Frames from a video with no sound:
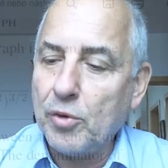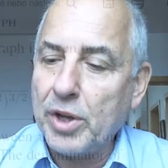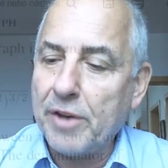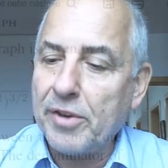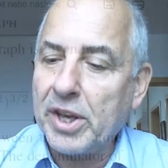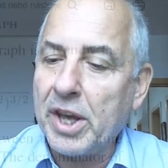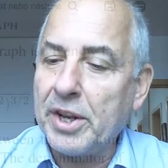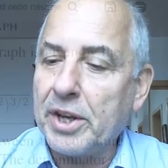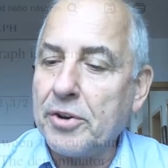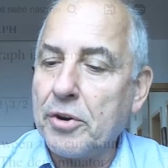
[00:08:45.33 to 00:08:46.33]
again a
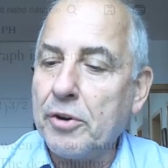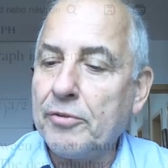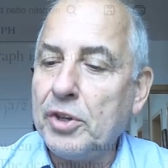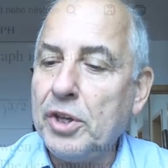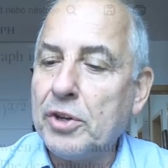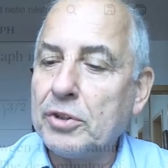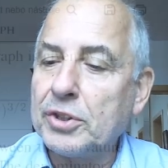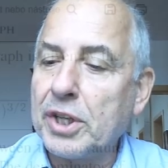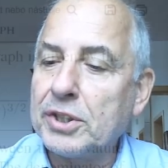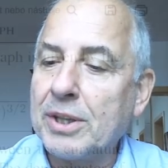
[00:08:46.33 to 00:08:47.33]
curve here,
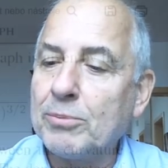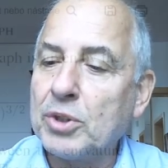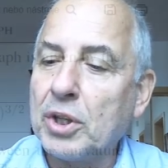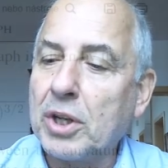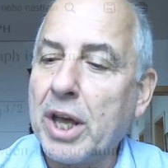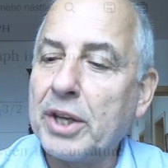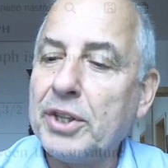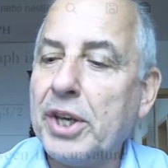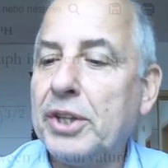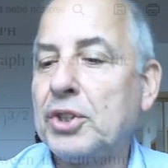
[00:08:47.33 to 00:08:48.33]
say something like
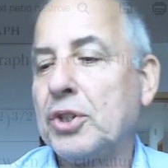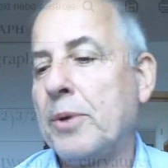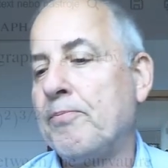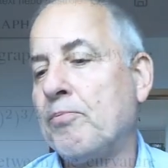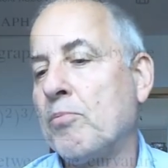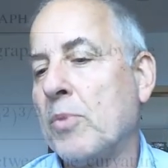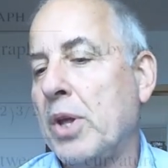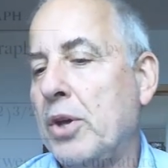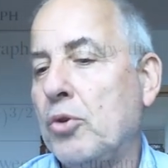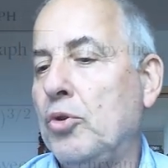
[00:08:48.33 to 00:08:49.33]
this,
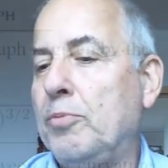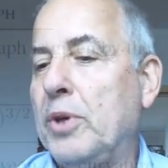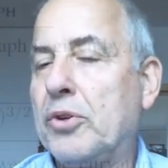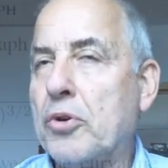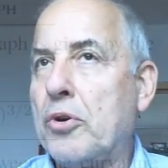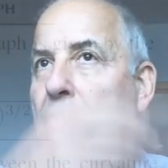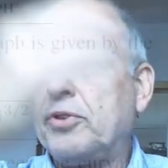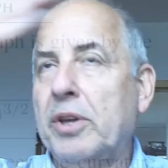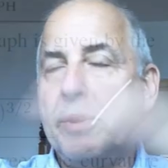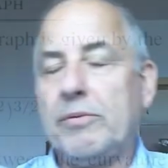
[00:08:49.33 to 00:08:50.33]
could be curved
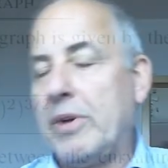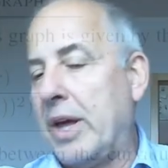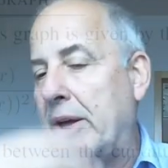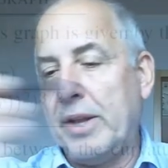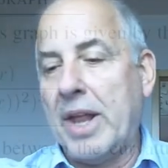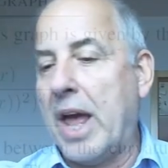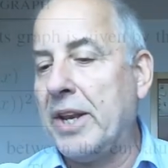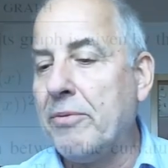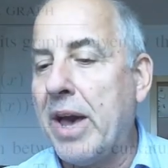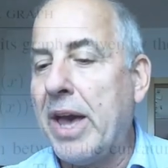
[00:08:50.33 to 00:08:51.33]
in any
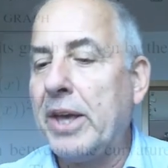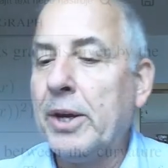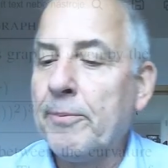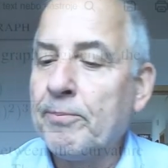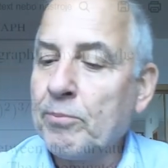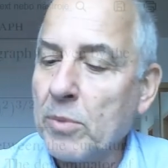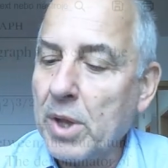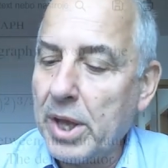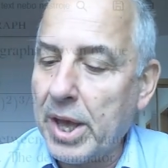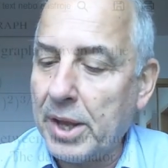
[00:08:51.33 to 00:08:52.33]
way,
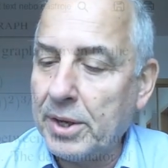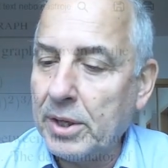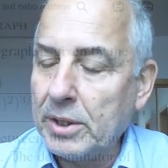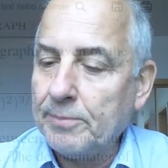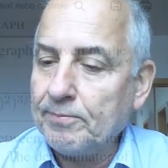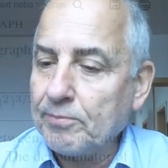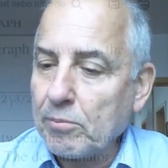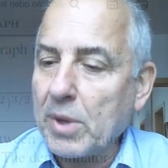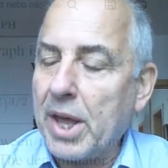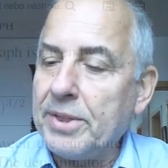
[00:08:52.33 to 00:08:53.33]
and
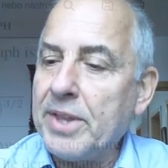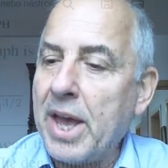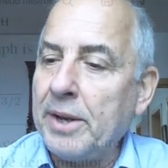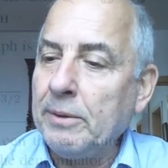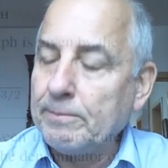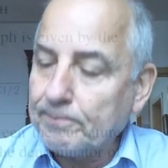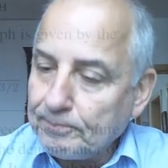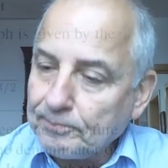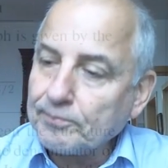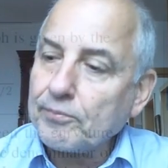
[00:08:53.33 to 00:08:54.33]
then
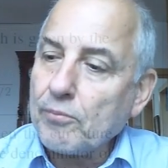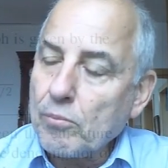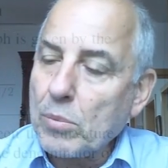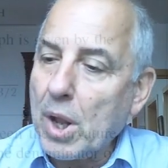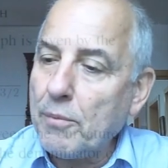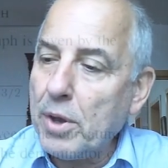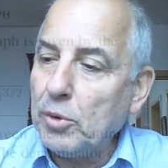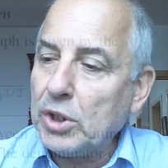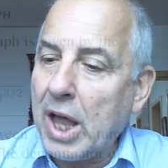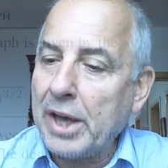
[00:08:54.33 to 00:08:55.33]
we would
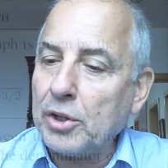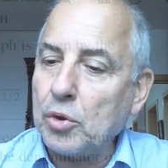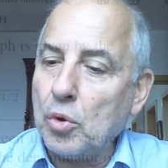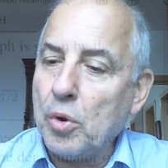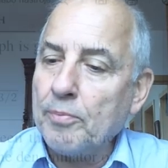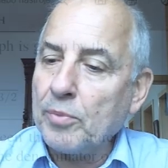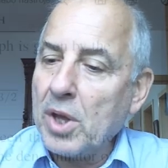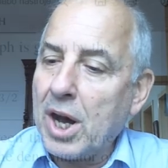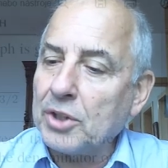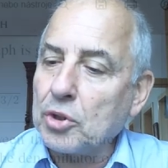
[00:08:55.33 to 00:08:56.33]
like to
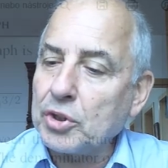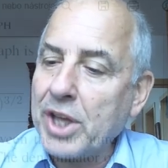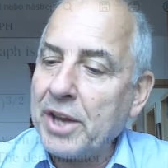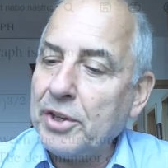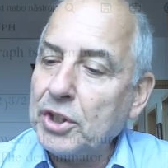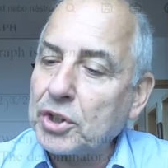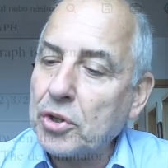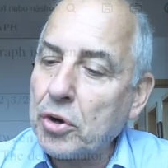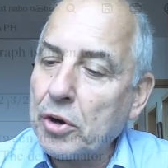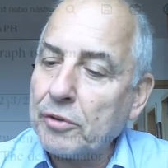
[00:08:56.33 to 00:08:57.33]
understand this
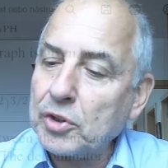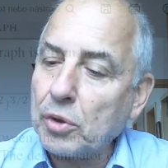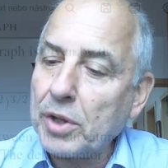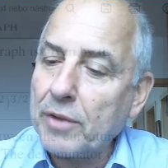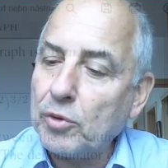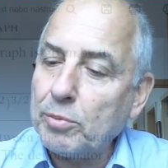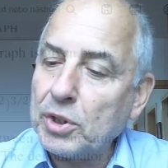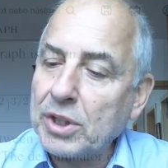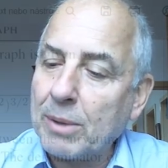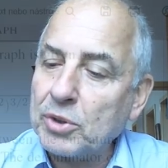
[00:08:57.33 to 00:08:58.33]
curve, so that would be
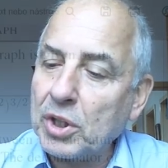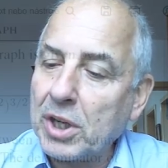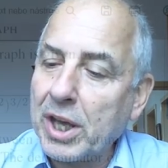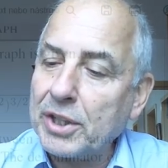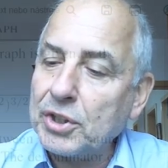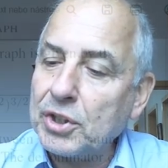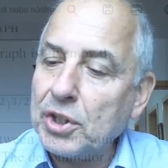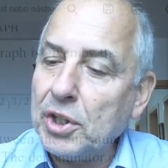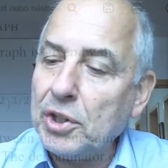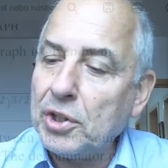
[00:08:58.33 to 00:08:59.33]
something like
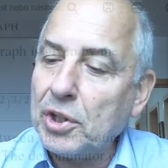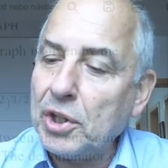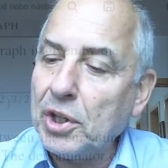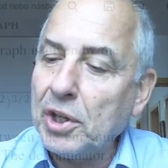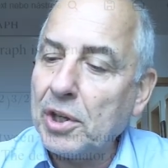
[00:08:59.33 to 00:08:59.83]
ct,